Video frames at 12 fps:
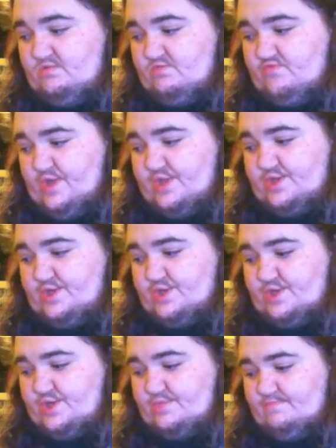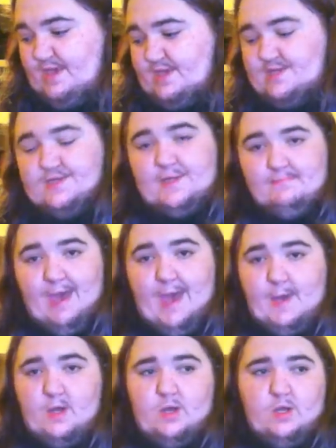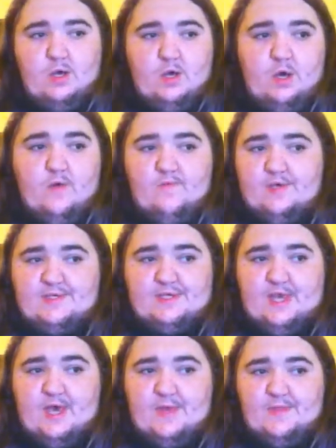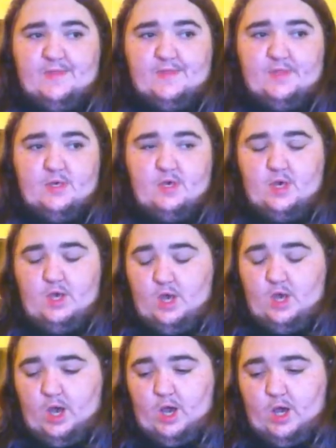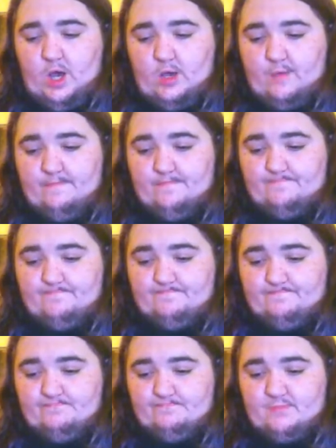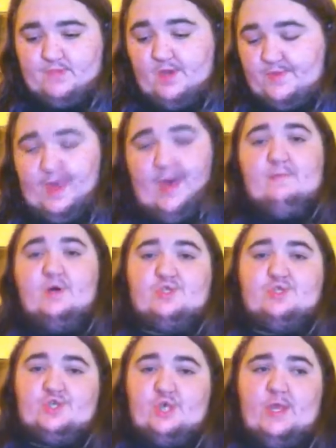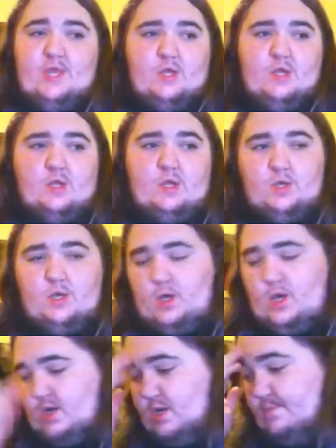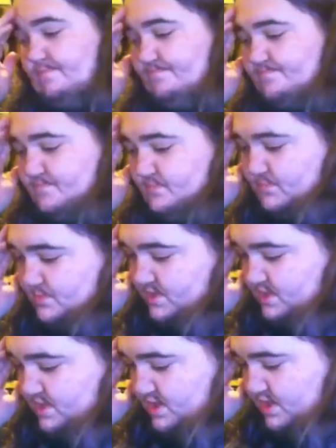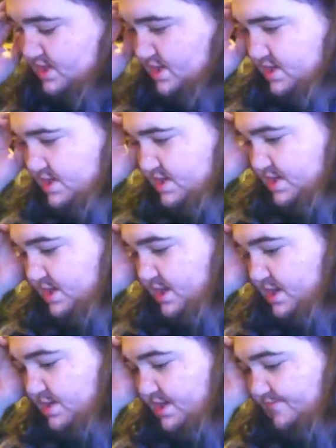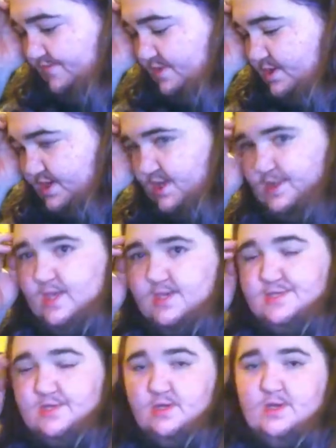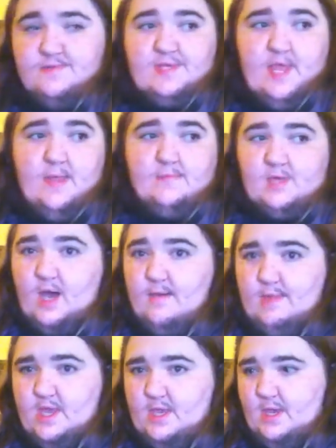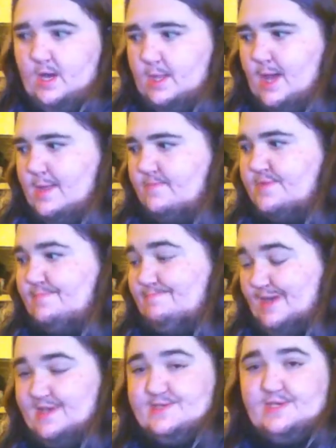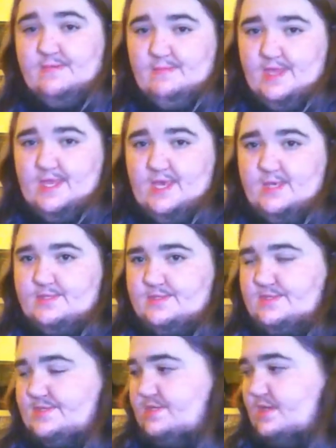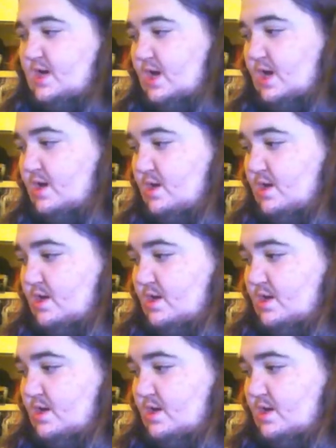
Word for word: which makes the manner of his death um, that much shittier. Um, you know, if you look at the history of stand-up comedy, a lot of the best comedians uh,